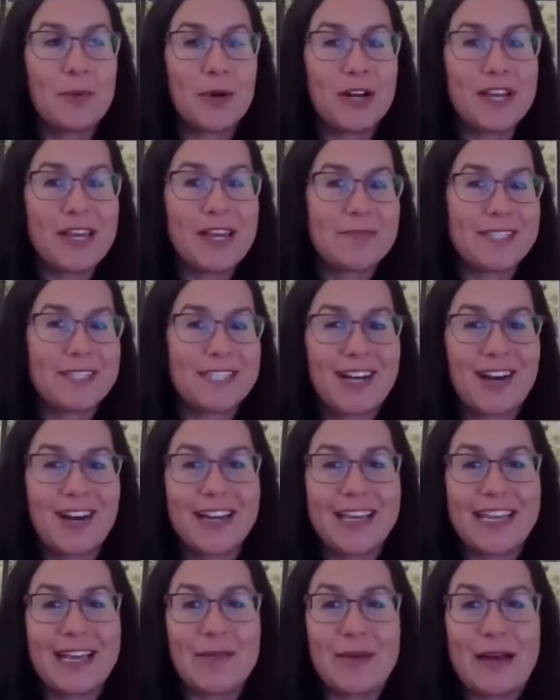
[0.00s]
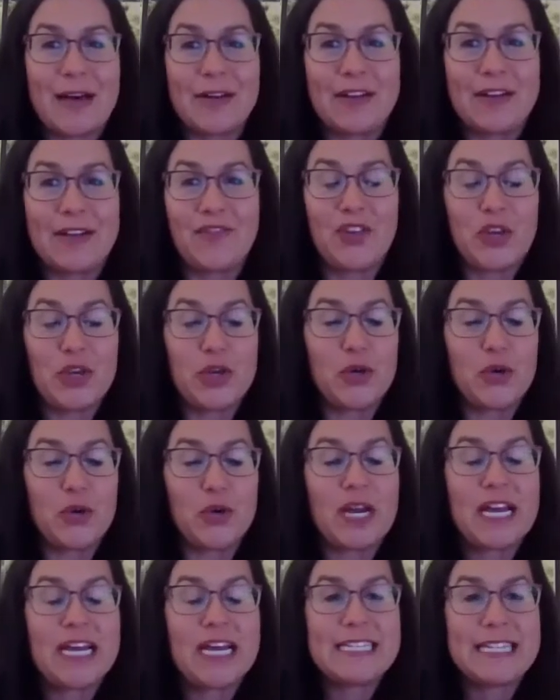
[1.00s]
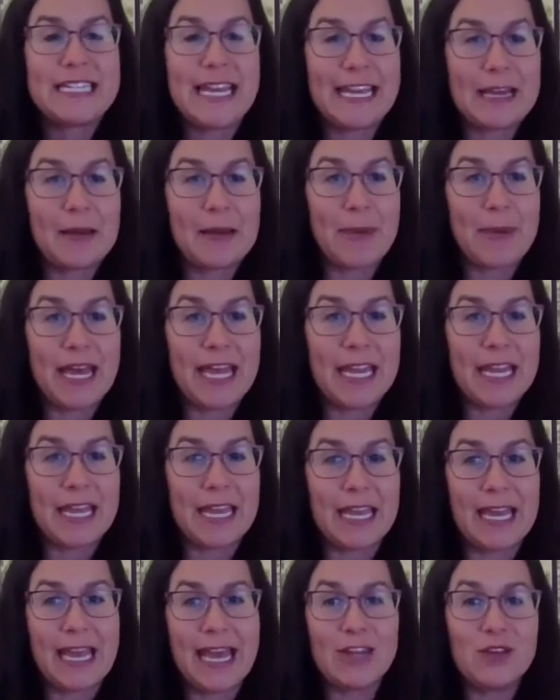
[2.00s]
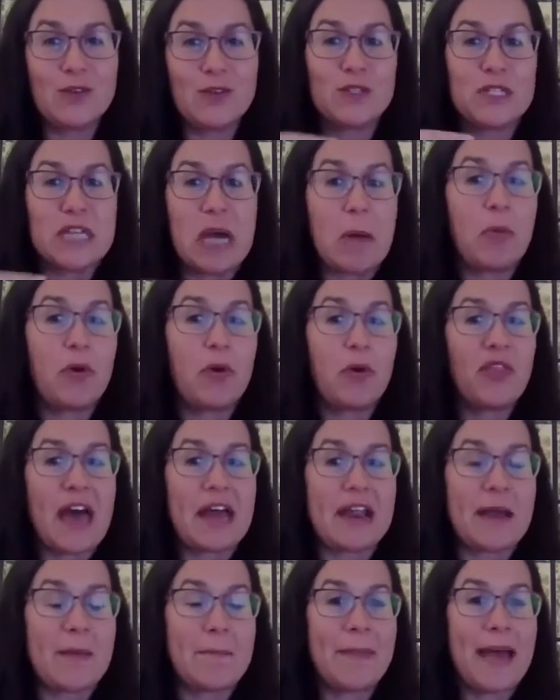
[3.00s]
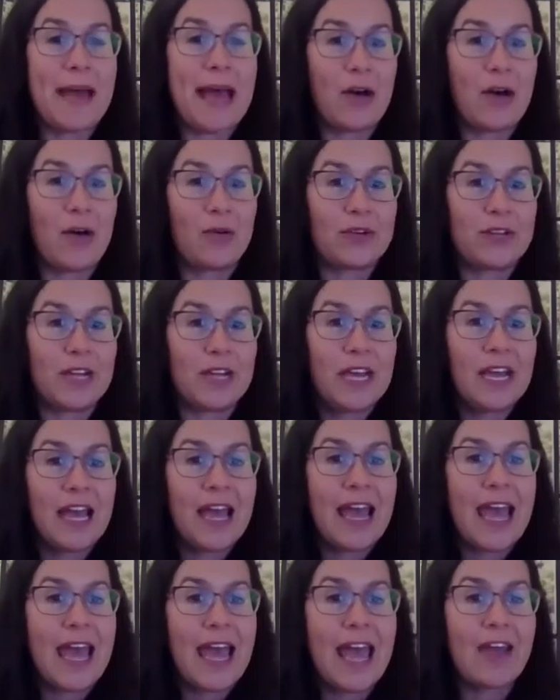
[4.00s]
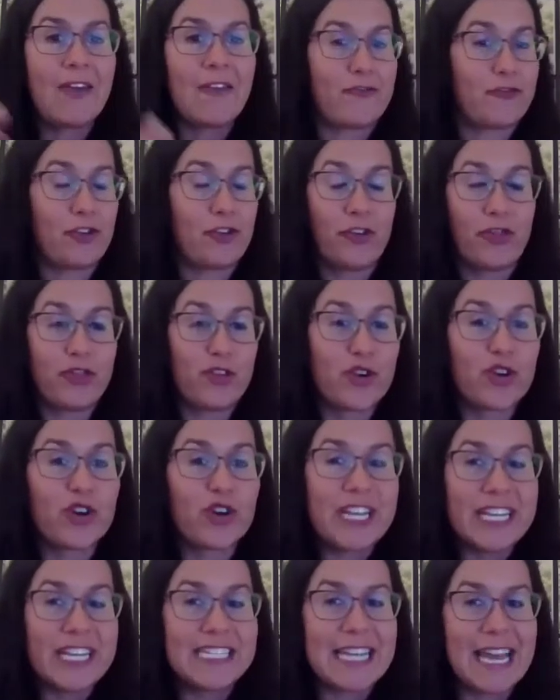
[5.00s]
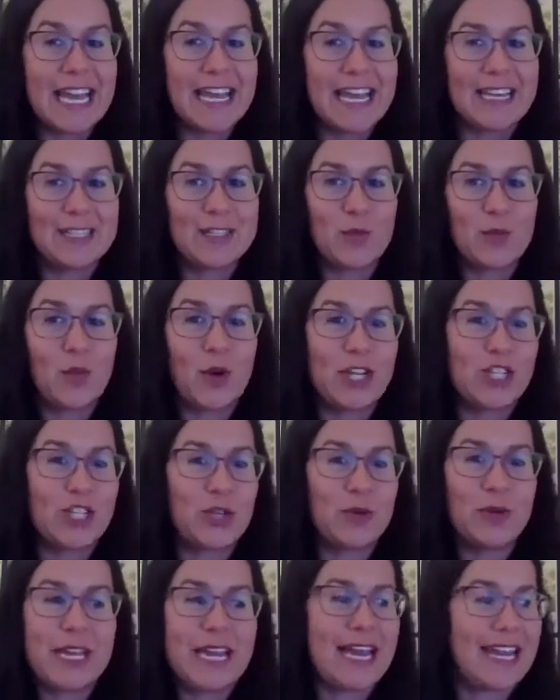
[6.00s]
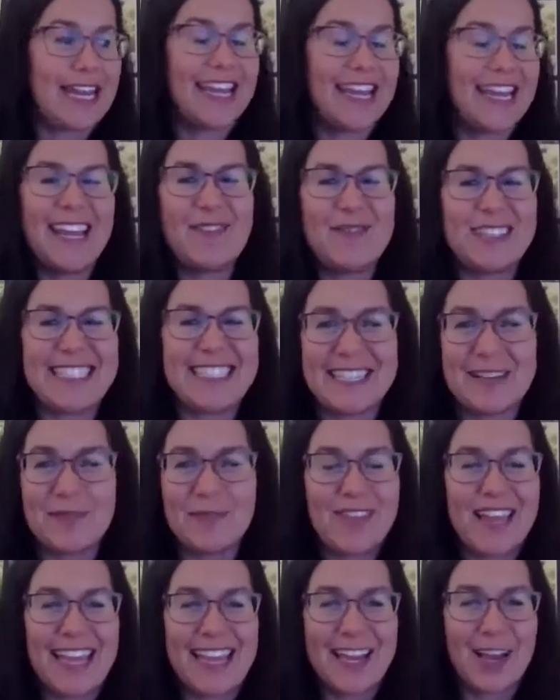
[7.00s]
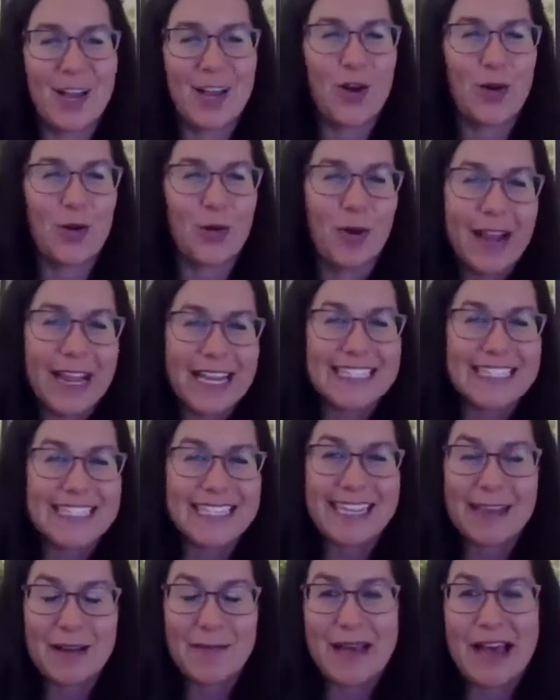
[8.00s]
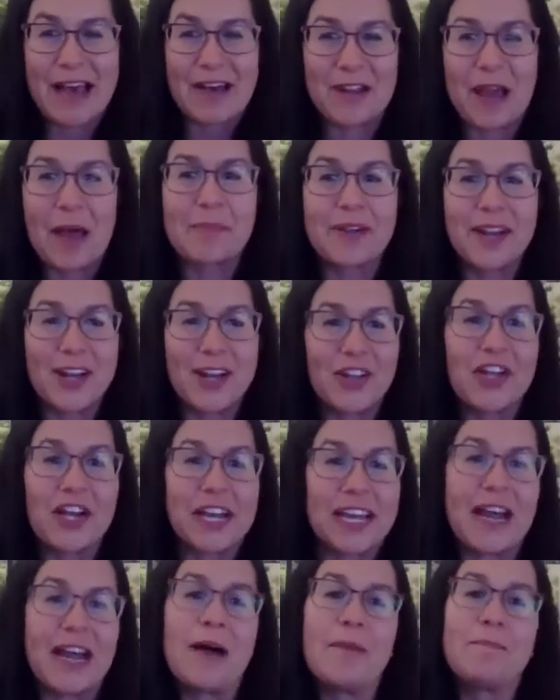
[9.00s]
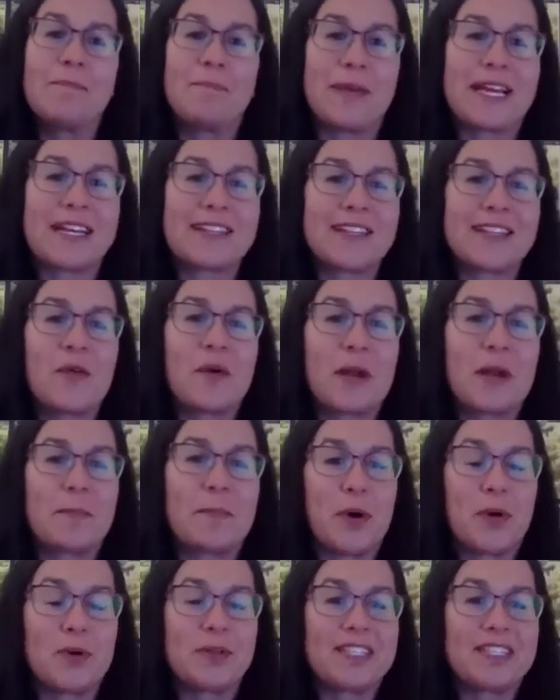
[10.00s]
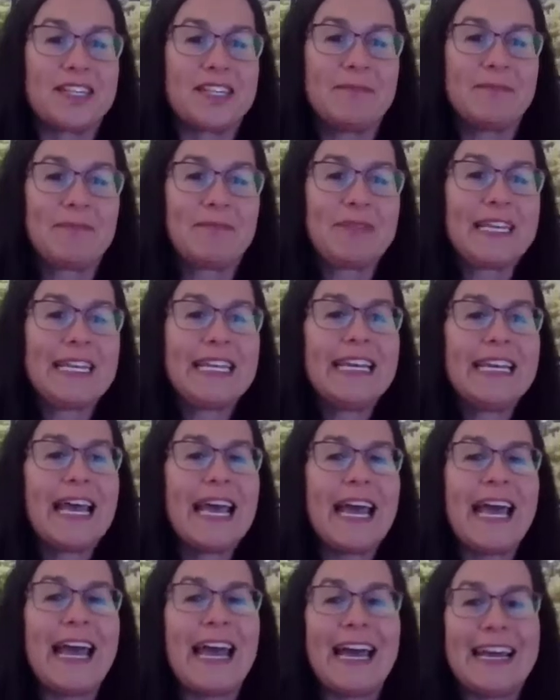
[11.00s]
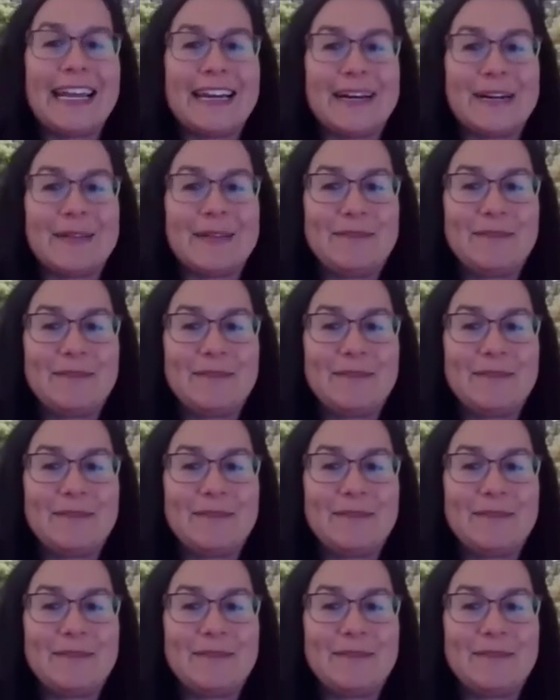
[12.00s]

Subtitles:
the book, it was talking about if you take a penny and you double that amount for 30 days, what you get. And it was some like crazy amount. I'm going to look it up because I want to post it. And